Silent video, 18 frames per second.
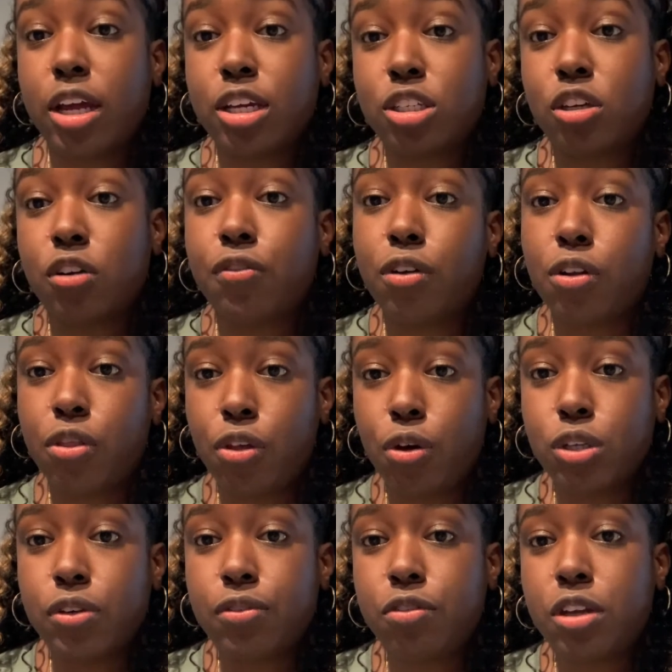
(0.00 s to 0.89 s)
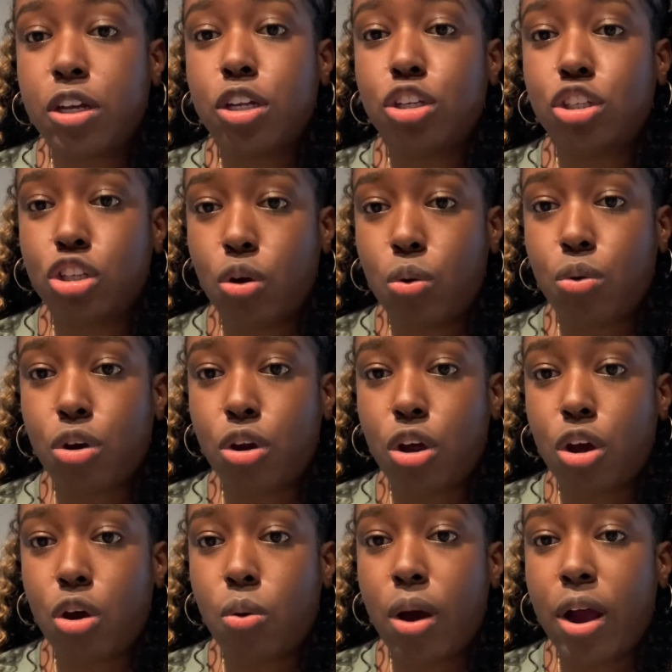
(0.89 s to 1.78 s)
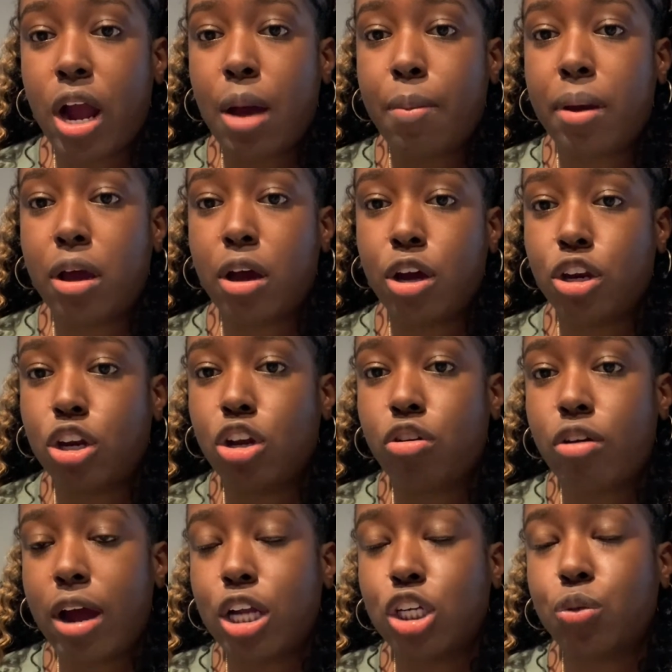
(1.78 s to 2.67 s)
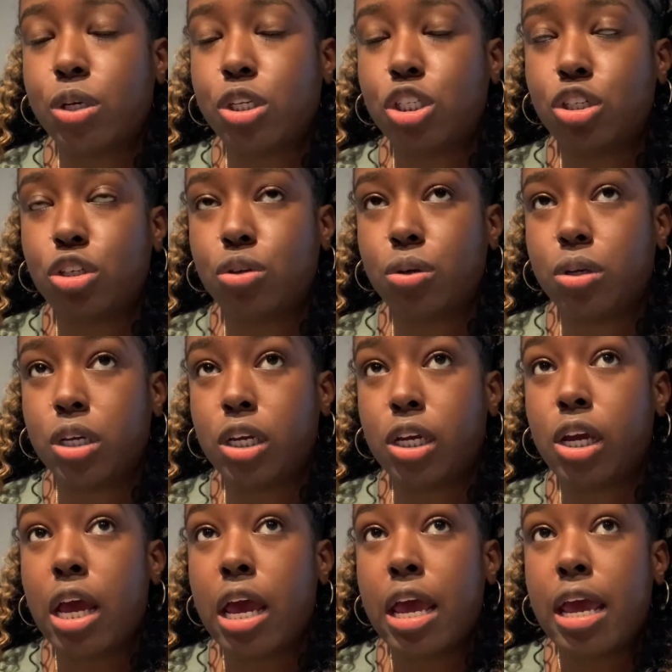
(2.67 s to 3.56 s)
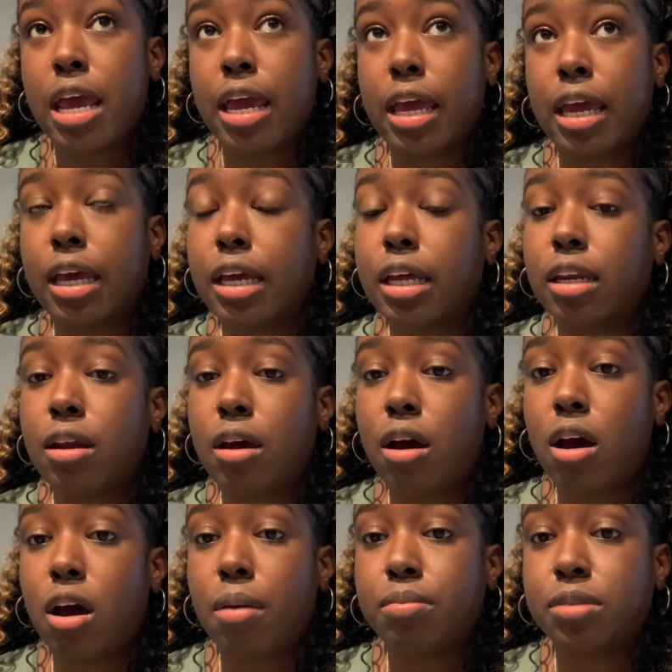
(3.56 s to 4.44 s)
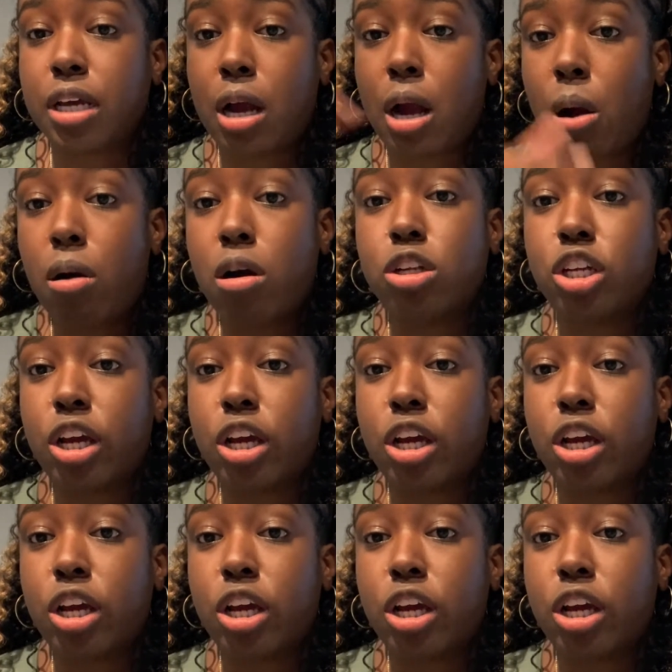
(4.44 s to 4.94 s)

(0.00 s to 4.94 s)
so for those of you that don't know, I got my undergraduate degree in psychology.